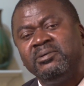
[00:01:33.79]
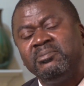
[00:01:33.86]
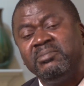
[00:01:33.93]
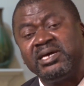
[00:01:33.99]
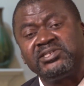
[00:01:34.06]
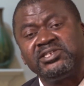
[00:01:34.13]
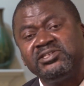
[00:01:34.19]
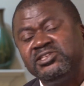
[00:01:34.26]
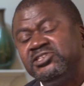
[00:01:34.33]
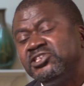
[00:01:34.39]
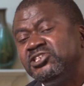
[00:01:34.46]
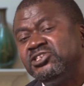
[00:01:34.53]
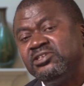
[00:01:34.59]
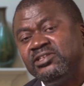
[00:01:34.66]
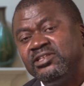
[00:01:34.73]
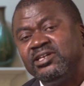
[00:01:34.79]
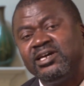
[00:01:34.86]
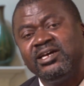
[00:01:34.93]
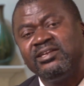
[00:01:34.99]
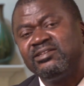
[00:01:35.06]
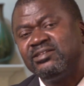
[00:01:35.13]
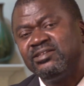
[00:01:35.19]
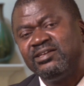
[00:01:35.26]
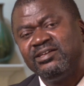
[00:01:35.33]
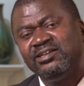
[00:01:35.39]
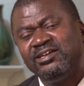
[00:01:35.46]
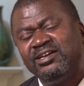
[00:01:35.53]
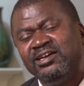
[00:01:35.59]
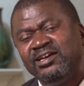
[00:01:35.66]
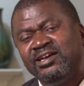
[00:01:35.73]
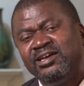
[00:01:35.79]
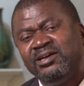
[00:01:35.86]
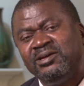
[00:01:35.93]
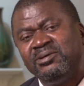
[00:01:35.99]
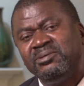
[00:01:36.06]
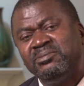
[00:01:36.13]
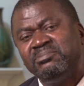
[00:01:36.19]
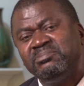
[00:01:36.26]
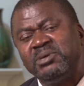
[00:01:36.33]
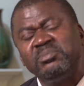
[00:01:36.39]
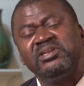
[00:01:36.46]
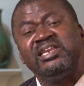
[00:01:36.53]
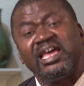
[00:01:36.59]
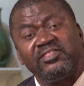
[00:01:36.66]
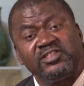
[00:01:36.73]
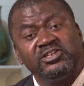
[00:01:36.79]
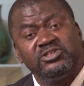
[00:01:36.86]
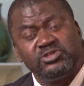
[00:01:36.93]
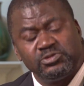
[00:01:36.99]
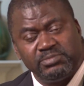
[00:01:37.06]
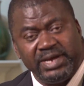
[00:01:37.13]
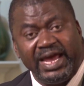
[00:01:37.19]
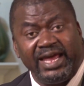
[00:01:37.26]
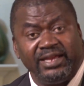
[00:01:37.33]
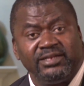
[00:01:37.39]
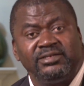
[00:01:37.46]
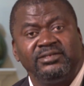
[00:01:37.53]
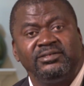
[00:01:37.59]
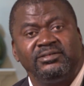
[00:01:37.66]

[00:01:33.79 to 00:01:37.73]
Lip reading: makes a decision that maybe nothing too bad,